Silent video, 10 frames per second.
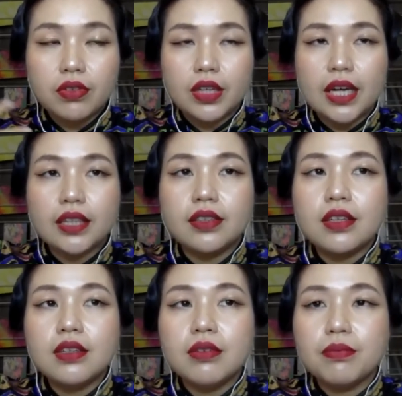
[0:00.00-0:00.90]

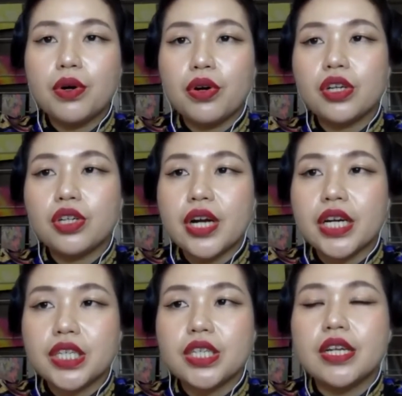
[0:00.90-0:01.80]
getting more
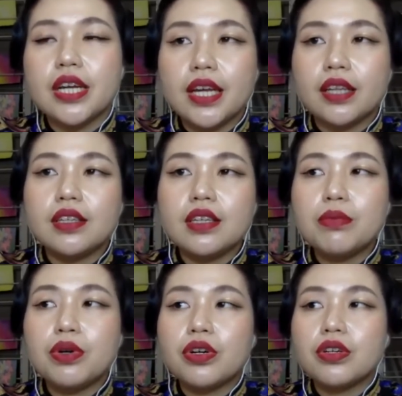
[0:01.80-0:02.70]
traction and getting
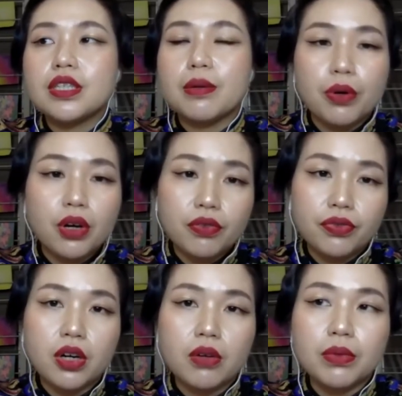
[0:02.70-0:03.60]
more support
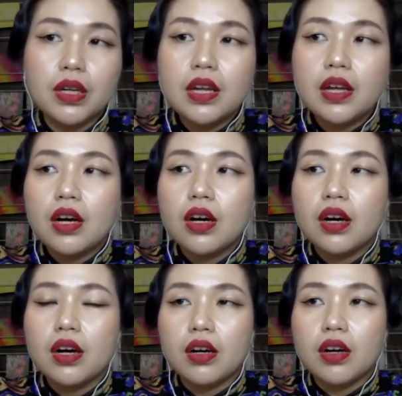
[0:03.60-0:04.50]
from
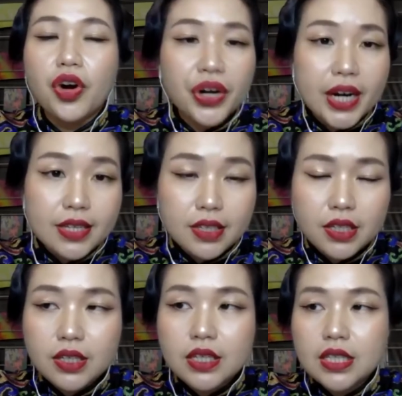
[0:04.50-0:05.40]

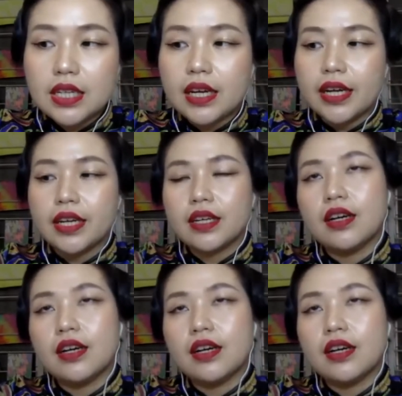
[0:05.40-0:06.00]
organizations like